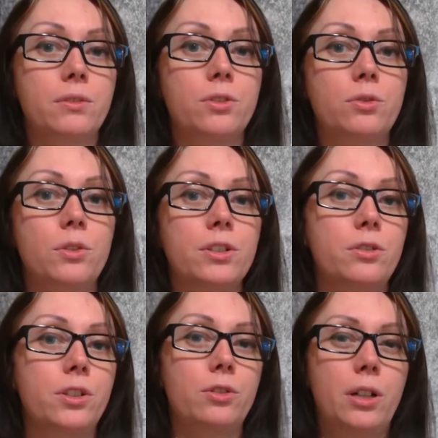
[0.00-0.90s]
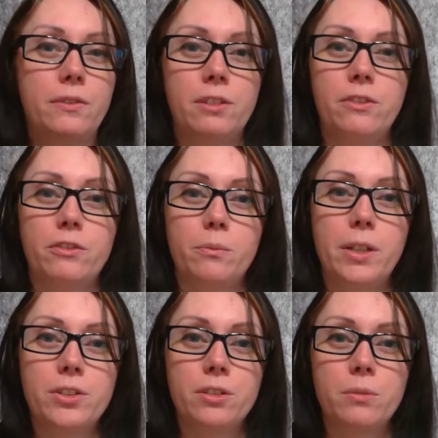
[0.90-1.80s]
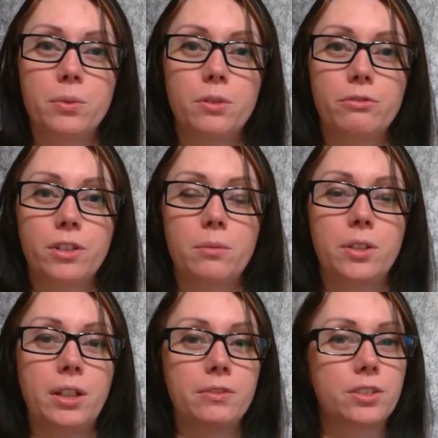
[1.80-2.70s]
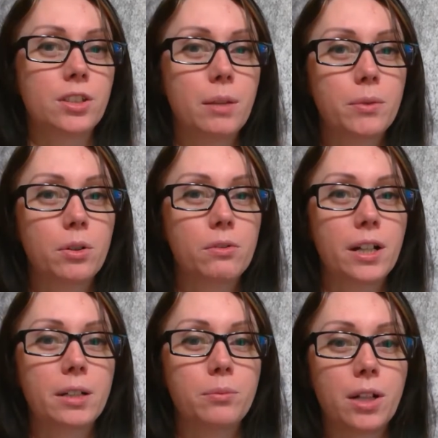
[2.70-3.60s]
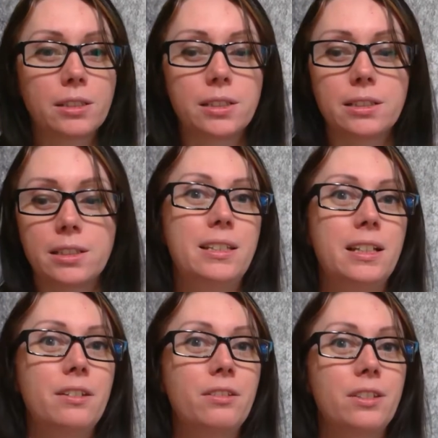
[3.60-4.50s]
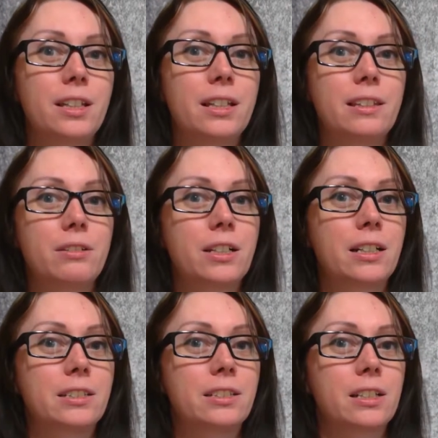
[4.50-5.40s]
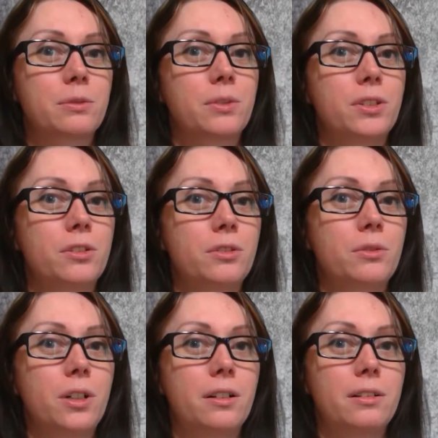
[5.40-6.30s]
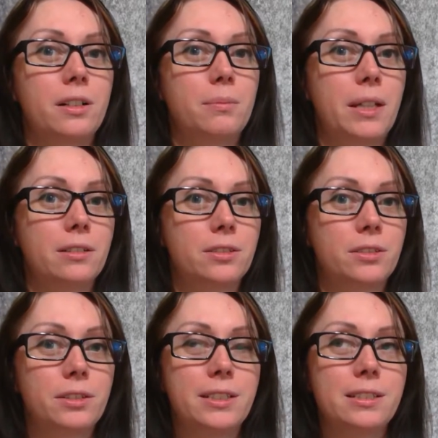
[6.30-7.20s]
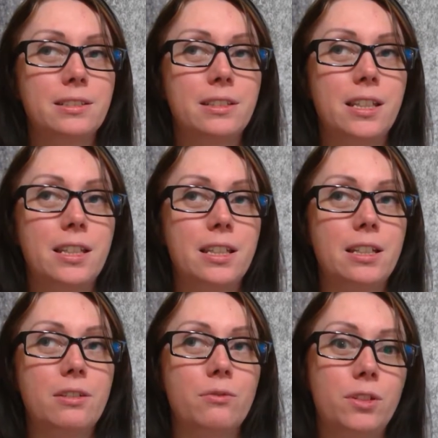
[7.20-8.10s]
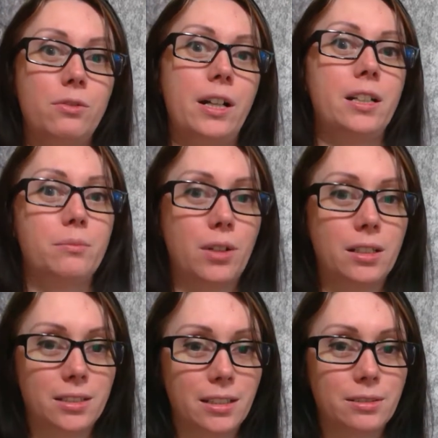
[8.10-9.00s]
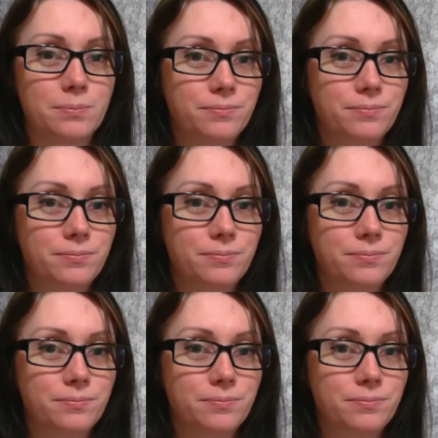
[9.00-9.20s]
of the stories or you don't have enough information to pull from and you have to stop the whole writing process. Then the other thing that kind of sucks when you are a pantser is the rewriting process.